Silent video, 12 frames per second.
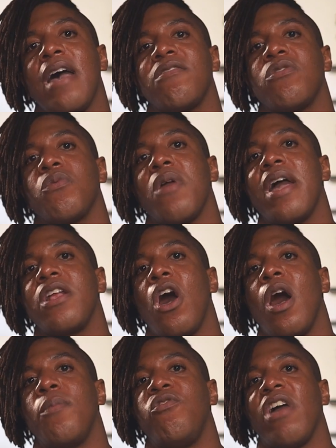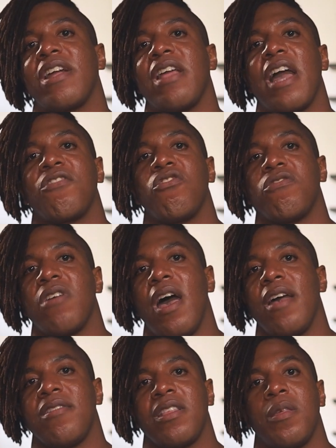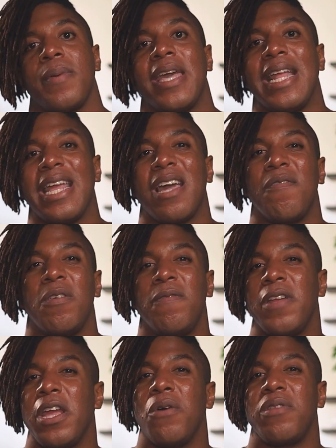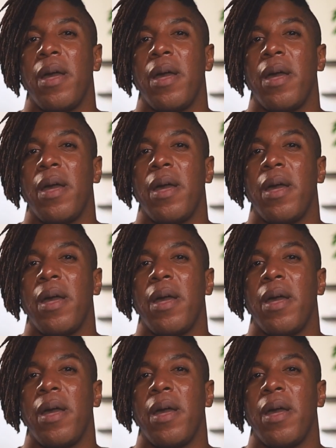As the red object exercise at the beginning of the video